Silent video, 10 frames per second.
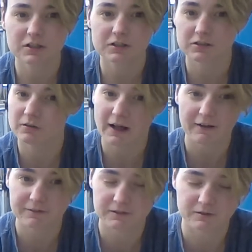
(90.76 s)
you don't
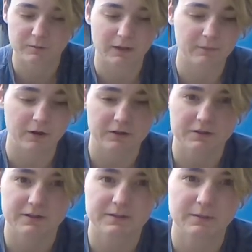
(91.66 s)
have to use plant pots.
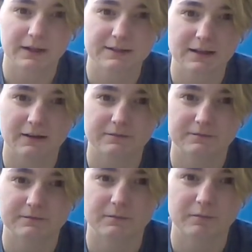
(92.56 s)
So these are plants I've
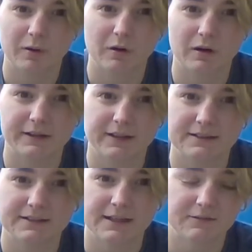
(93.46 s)
bought and then
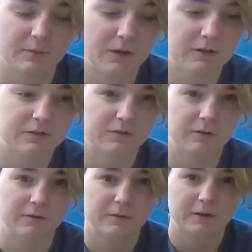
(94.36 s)
saved the pots
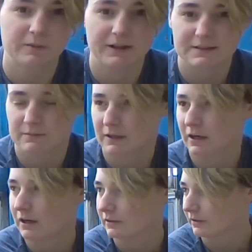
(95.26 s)
from, I've put the plants in my
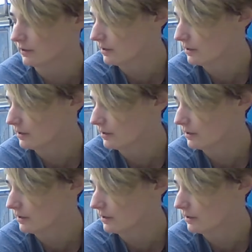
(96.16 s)
garden.